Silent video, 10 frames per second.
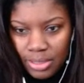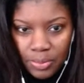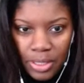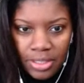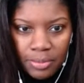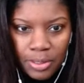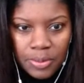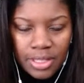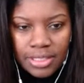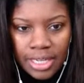I mean, I think
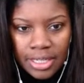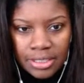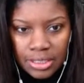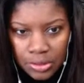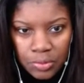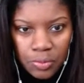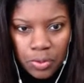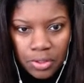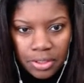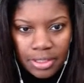maybe that's ideal for
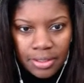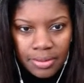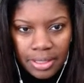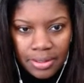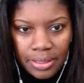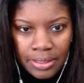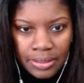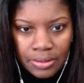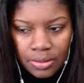a kit like that.